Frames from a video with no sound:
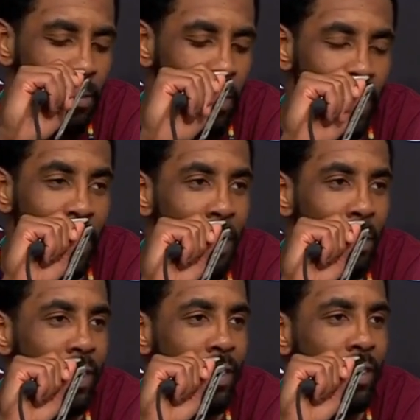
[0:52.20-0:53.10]
Man, I
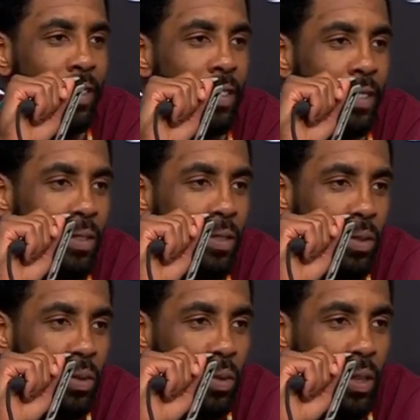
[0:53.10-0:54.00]
came into the season
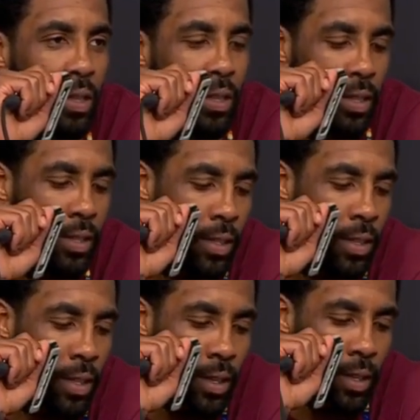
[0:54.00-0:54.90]
with
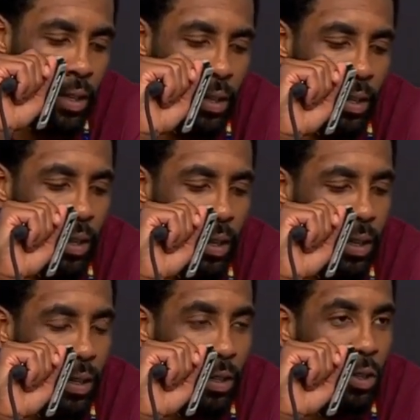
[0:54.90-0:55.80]

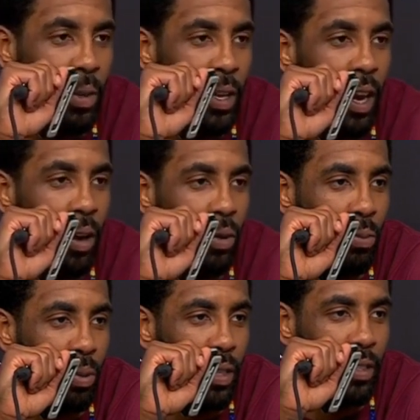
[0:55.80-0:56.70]
uh, so many
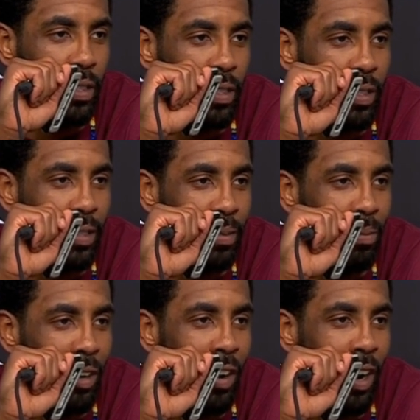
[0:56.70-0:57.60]
hours put into
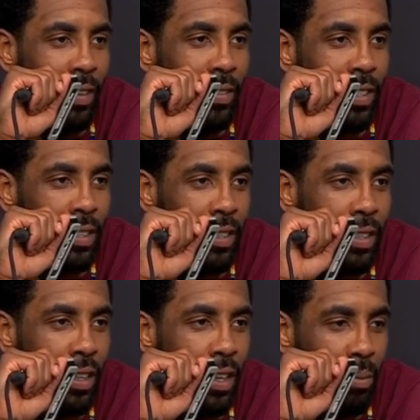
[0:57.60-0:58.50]
my craft
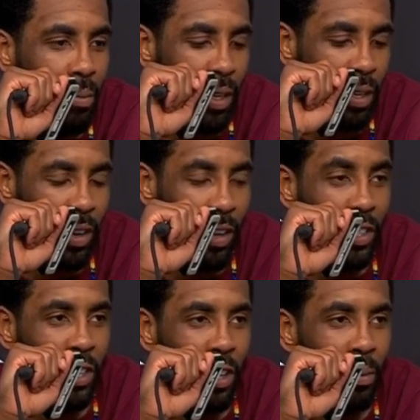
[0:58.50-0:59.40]
and being
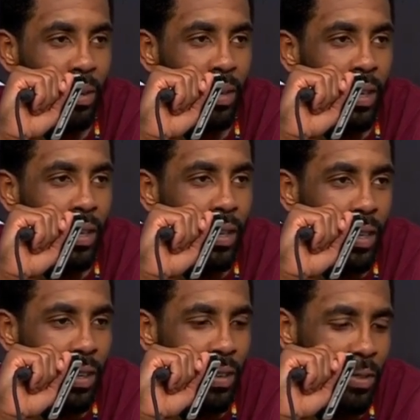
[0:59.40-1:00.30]
very sharp.
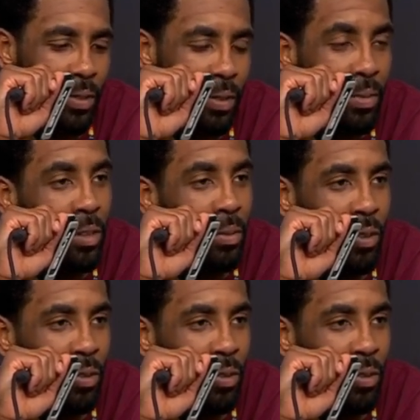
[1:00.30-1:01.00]
And for me to be